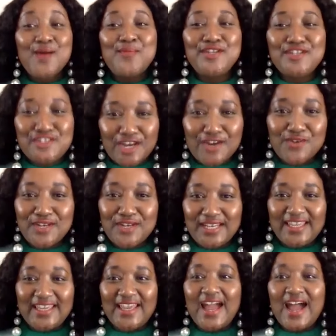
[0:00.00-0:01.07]
But
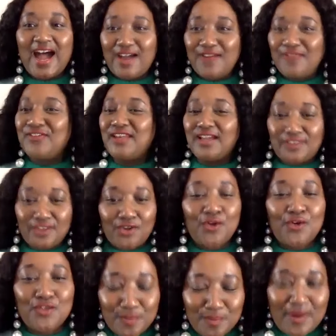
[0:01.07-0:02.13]
generally, I feel like they
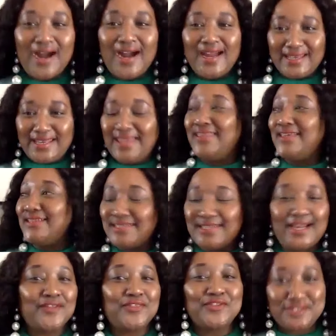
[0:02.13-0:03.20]
go to the mine and they
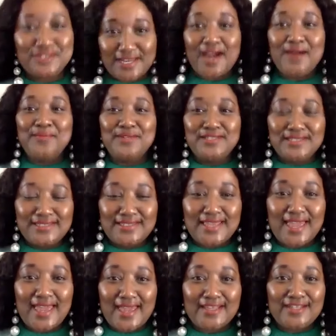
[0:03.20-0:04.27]
dig out those diamonds
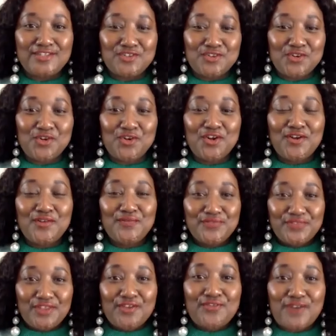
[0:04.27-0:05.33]
and,
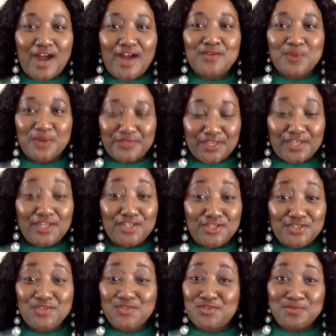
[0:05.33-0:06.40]
they find what they
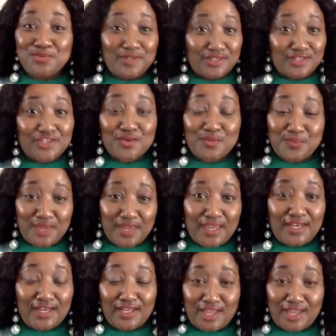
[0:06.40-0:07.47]
need to make the
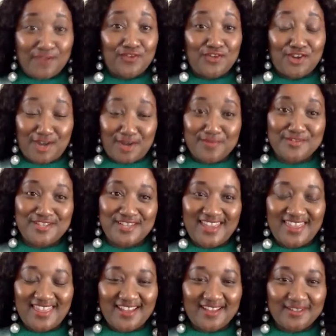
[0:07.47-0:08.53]
champagne and caviar come
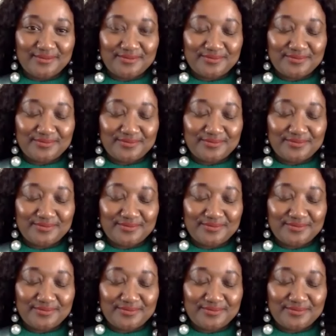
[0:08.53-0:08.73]
together.